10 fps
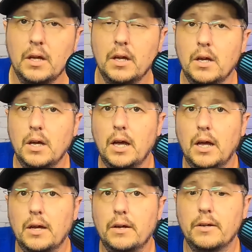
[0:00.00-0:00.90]

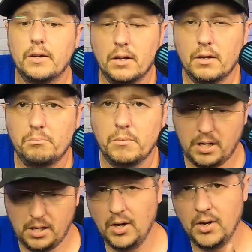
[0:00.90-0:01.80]
And
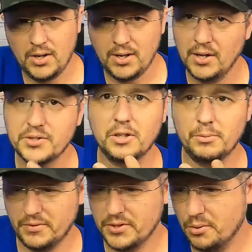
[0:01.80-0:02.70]
here's a little bit of a
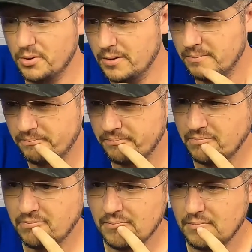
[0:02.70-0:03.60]
story.
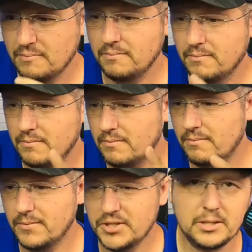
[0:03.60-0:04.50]

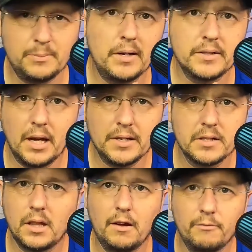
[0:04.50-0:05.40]
This is a podcast, a
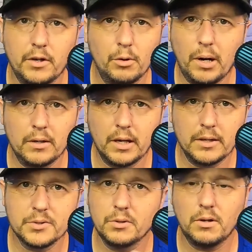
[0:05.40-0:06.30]
live video podcast,
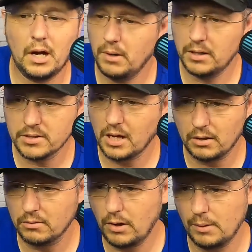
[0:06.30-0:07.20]
so I may just kind of
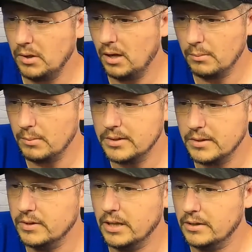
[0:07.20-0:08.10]
ramble on about different
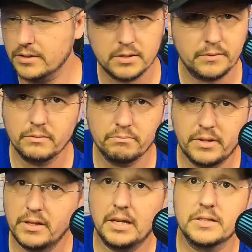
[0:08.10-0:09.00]
things
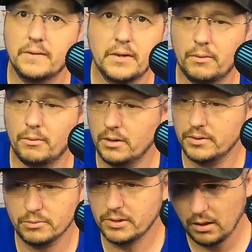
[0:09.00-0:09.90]
that I've kind of run into,
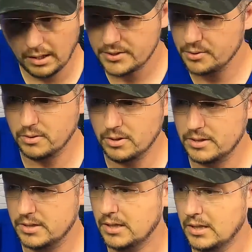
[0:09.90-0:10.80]
tell a lot of stories.
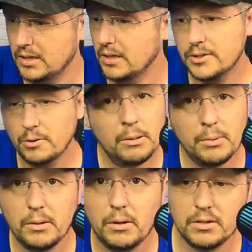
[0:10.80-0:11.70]
So
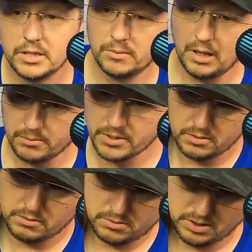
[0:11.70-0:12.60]
maybe sometimes
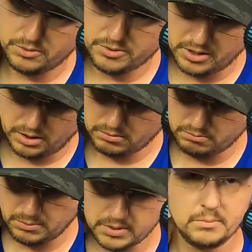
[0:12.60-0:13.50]
interesting, maybe
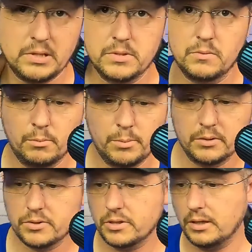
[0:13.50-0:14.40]
sometimes it won't be
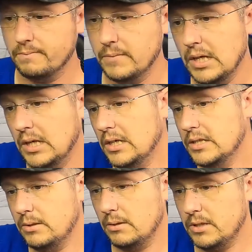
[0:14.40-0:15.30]
interesting.
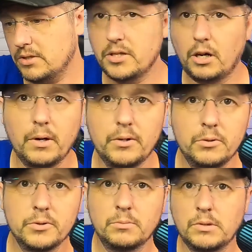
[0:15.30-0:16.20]
Sometimes I'll just talk about news,
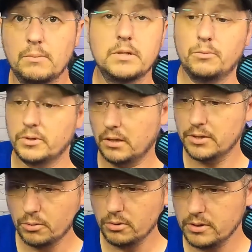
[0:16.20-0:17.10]
sometimes I will tell
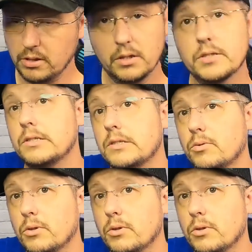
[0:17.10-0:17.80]
stories, and this is a story.